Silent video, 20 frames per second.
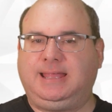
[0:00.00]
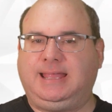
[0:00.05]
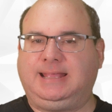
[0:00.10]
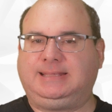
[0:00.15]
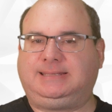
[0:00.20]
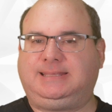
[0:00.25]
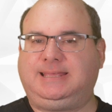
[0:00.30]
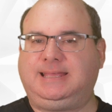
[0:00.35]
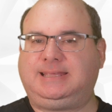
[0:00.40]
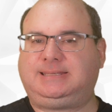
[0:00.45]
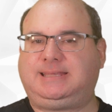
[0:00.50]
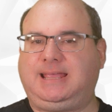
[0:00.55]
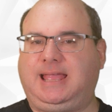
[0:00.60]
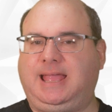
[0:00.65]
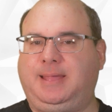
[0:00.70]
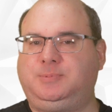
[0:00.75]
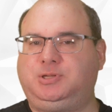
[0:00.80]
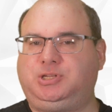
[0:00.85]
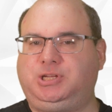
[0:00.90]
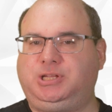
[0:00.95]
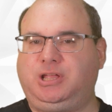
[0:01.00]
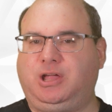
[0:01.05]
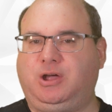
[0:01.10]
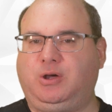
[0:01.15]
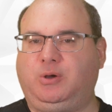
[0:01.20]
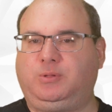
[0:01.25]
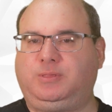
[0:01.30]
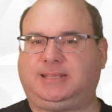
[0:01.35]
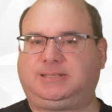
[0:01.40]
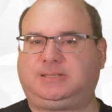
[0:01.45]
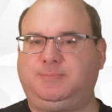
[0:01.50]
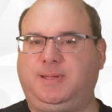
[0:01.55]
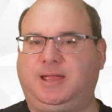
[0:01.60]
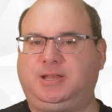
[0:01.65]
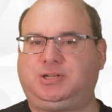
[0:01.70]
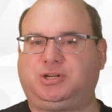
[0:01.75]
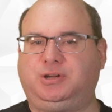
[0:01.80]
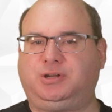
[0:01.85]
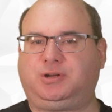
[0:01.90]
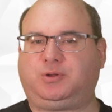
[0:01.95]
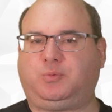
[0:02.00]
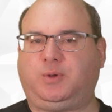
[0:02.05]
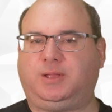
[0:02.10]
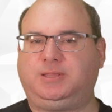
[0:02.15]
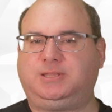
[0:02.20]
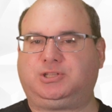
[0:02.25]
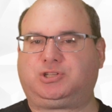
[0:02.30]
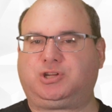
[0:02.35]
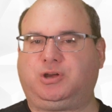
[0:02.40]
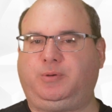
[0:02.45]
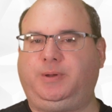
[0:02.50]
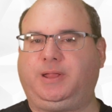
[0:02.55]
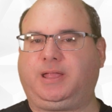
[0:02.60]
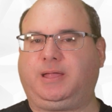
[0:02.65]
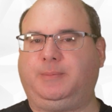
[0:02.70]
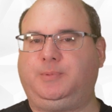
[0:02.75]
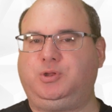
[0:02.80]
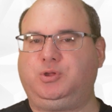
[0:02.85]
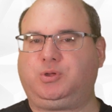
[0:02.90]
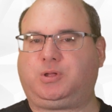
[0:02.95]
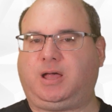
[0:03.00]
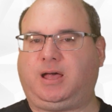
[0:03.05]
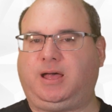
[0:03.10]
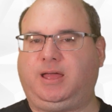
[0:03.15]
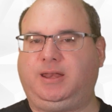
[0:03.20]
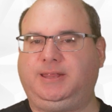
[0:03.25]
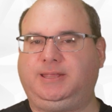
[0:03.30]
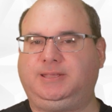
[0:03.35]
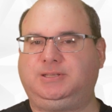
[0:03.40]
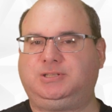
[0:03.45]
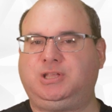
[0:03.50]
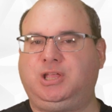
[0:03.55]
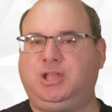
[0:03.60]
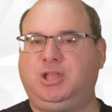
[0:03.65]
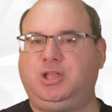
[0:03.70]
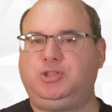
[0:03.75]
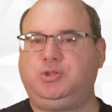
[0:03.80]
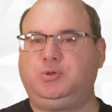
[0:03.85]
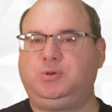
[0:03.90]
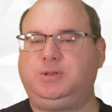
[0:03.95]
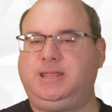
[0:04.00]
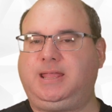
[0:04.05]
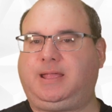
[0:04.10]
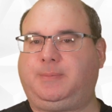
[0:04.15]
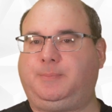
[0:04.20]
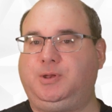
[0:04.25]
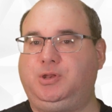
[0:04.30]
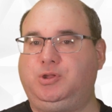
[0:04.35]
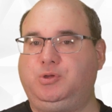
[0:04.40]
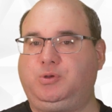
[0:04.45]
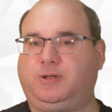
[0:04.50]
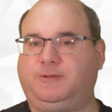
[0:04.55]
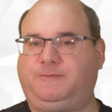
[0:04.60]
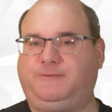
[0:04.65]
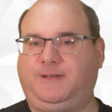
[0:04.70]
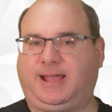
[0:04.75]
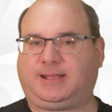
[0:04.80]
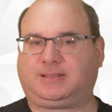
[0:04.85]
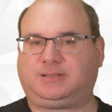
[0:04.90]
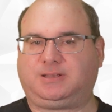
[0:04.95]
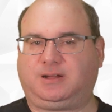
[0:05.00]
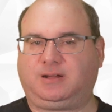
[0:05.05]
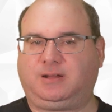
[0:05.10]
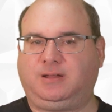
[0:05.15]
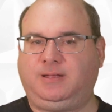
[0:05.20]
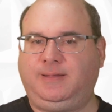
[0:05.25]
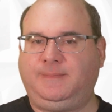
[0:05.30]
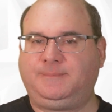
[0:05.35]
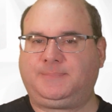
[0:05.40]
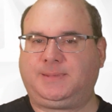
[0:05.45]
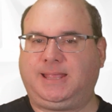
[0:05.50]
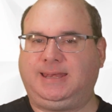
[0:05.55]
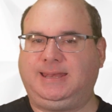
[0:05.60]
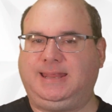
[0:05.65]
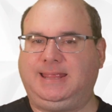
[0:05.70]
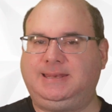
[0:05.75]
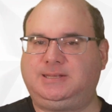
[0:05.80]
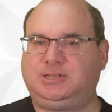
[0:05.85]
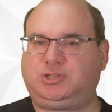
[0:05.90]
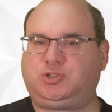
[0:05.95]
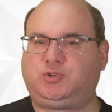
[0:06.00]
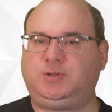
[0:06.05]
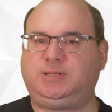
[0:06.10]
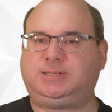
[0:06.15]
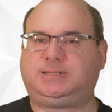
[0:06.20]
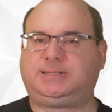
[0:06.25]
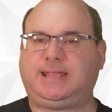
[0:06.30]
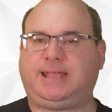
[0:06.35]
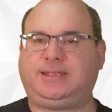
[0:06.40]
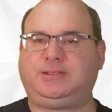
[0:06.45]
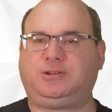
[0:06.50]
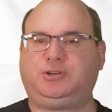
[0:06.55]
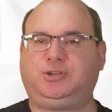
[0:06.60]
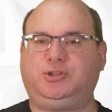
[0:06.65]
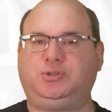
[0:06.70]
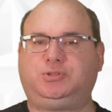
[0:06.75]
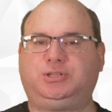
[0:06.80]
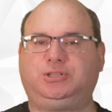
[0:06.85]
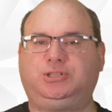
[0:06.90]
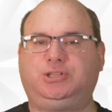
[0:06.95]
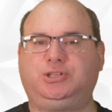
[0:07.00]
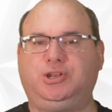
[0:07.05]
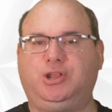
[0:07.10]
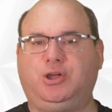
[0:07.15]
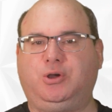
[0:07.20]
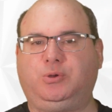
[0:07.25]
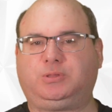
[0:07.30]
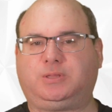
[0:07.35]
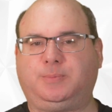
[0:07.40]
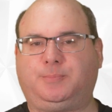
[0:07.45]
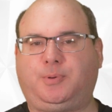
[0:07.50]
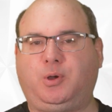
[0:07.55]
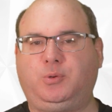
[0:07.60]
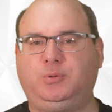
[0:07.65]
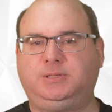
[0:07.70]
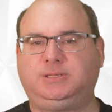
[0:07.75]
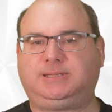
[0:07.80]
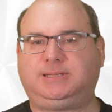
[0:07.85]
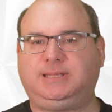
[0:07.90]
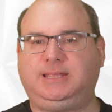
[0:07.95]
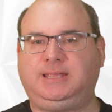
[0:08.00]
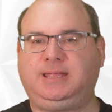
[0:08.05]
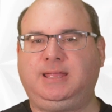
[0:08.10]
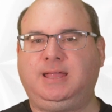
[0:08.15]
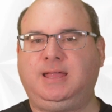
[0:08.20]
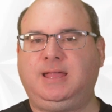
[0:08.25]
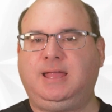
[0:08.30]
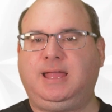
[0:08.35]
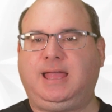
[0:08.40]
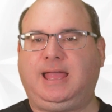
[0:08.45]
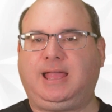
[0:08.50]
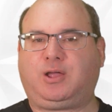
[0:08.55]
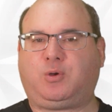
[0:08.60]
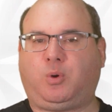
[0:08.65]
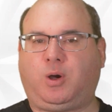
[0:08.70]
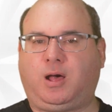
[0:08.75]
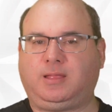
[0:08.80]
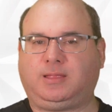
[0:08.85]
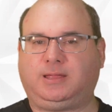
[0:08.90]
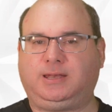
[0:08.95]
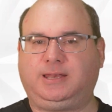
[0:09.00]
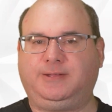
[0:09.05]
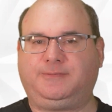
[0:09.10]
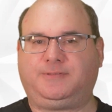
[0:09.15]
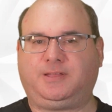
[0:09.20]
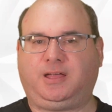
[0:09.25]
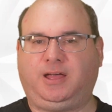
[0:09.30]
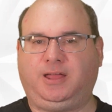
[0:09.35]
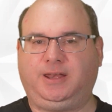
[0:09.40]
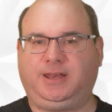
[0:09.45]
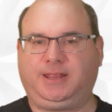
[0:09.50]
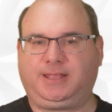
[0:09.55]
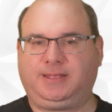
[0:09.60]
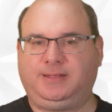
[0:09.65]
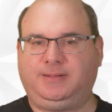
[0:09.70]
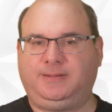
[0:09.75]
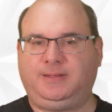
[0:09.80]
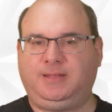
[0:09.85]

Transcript: Is this MGO that's measured when determining a Manuka honey's unique Manuka factor, an industry standard used to denote the potency and quality of the honey.